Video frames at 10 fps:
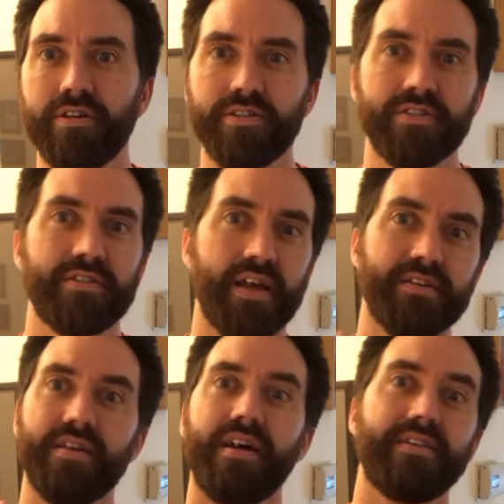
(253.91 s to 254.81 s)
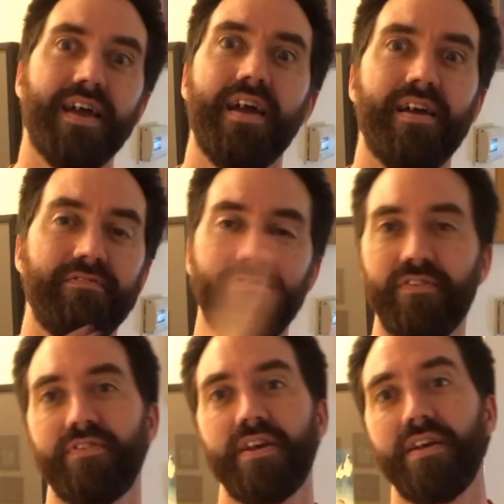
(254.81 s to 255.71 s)
to just set aside 10,
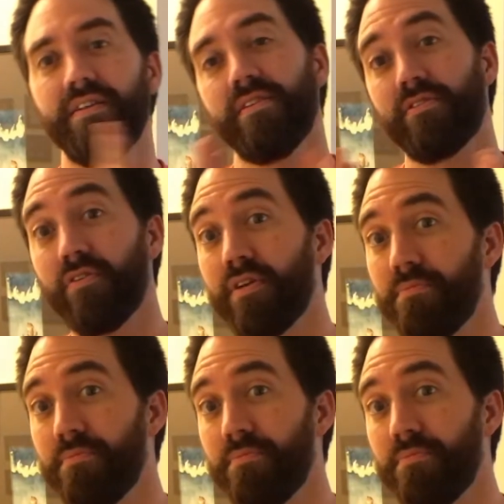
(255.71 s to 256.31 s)
15, 30